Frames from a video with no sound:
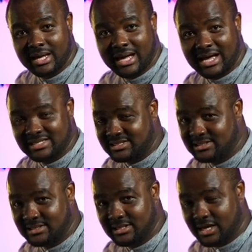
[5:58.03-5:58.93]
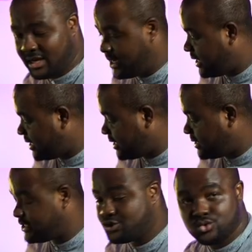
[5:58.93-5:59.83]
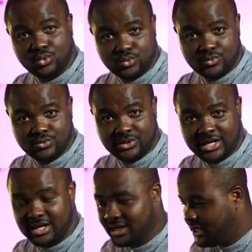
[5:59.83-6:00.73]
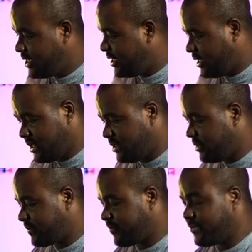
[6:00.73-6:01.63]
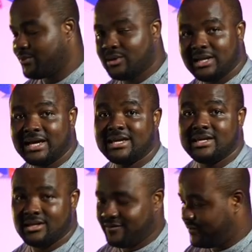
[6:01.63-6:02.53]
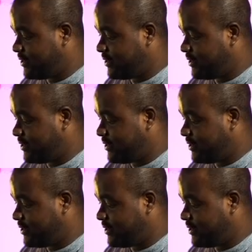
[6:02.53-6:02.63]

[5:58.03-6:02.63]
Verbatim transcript: as uh, these two. Okay, and lucky enough for